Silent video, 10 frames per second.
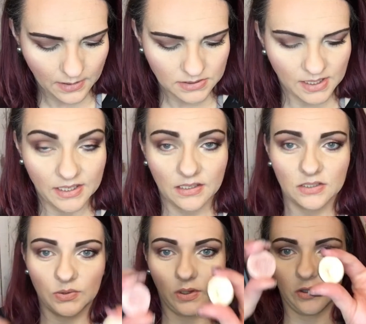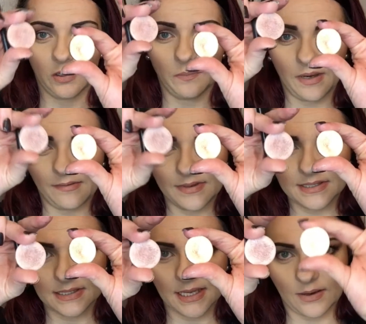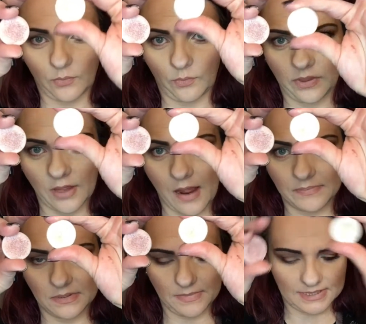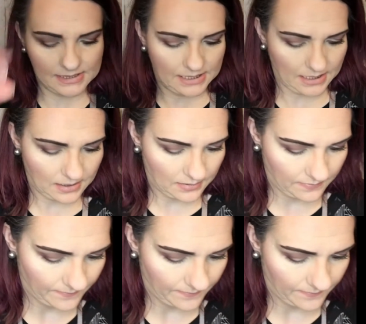So I do a little bit of the Slick with the Optimistic.